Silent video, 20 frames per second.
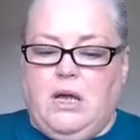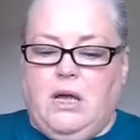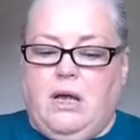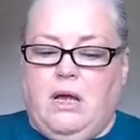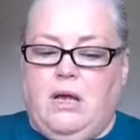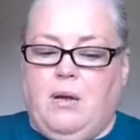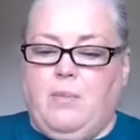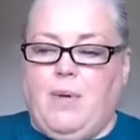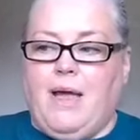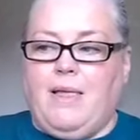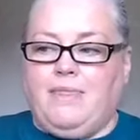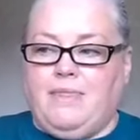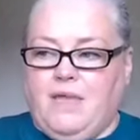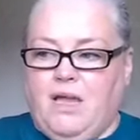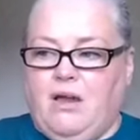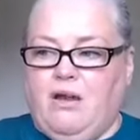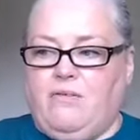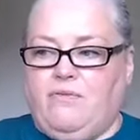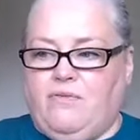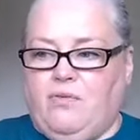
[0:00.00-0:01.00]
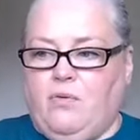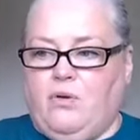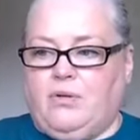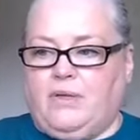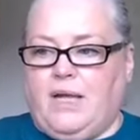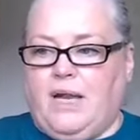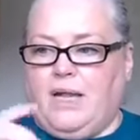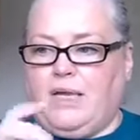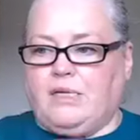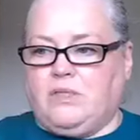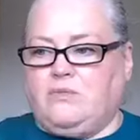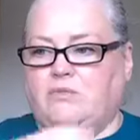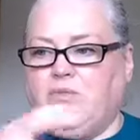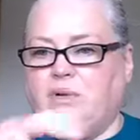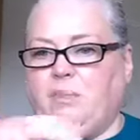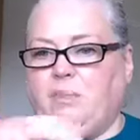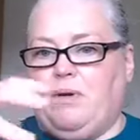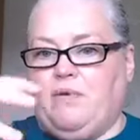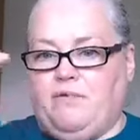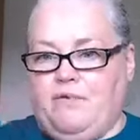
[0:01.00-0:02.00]
And therefore, that has a
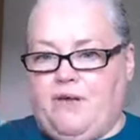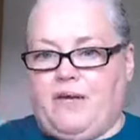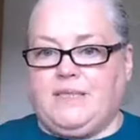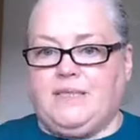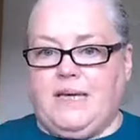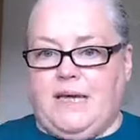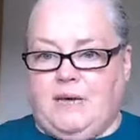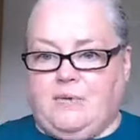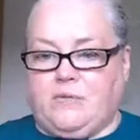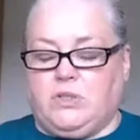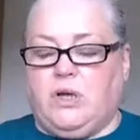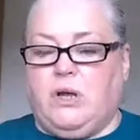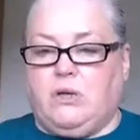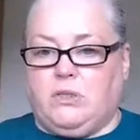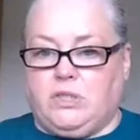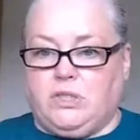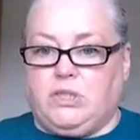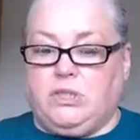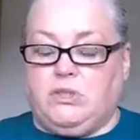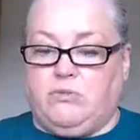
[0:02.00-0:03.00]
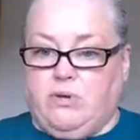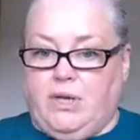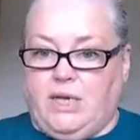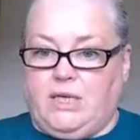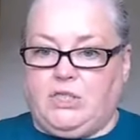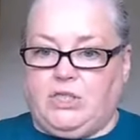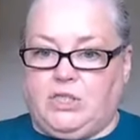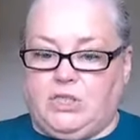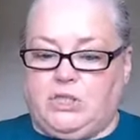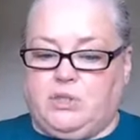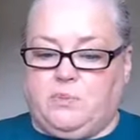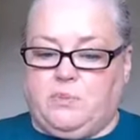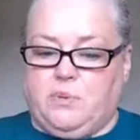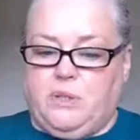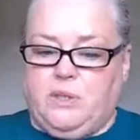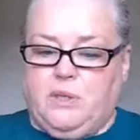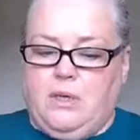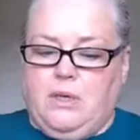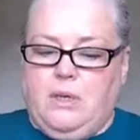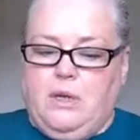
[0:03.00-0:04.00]
ripple effect out onto your relationship.
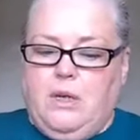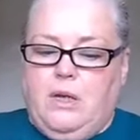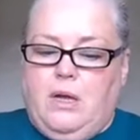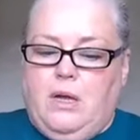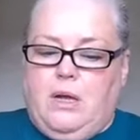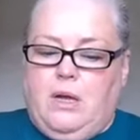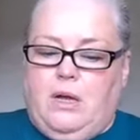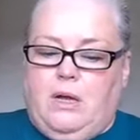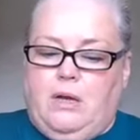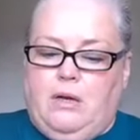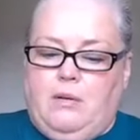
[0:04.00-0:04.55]
We